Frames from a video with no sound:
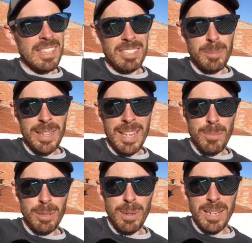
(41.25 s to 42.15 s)
Split that
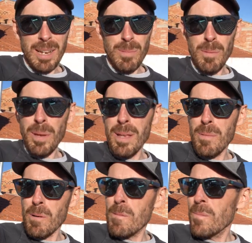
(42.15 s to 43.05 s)
between a couple of
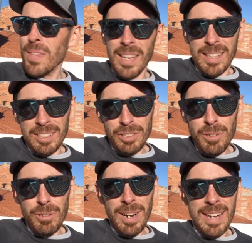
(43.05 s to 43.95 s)
people, it's
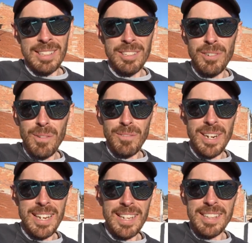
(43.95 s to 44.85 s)
£2,000, it's not
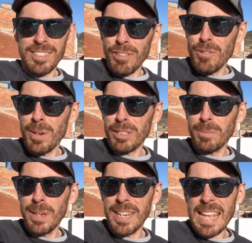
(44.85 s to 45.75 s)
really too much
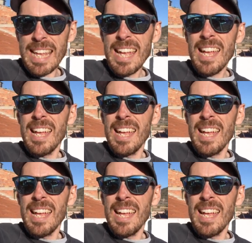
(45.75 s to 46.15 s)
money.